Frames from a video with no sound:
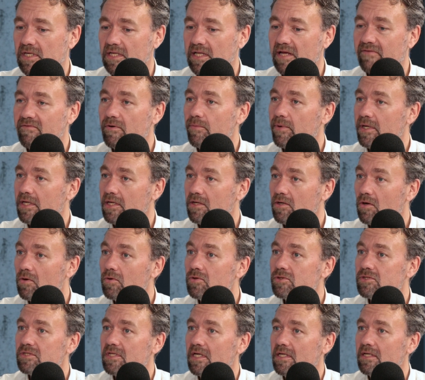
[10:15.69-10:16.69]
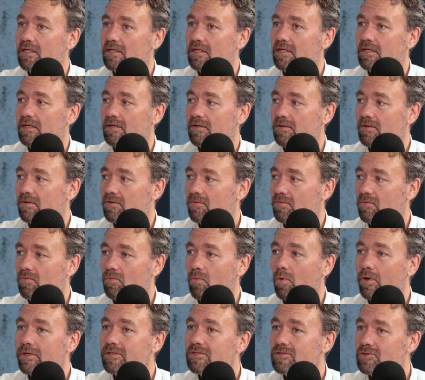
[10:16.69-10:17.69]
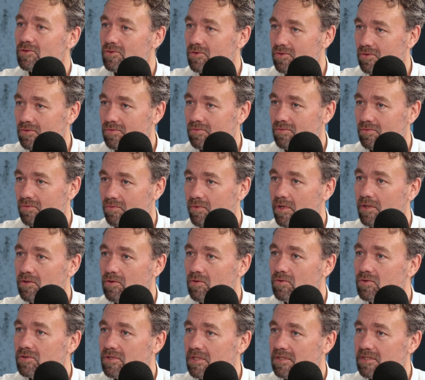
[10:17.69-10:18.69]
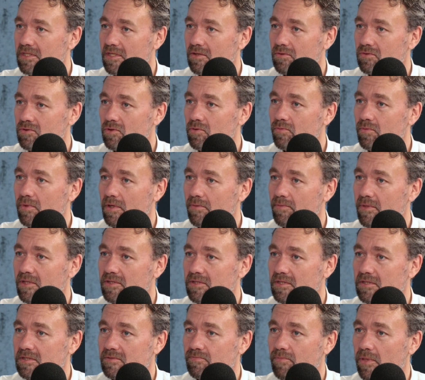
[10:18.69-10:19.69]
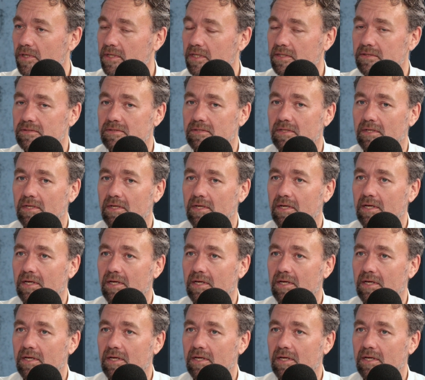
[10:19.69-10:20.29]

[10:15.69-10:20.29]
and everybody knows that it wants to reduce the CO2 emissions, but it's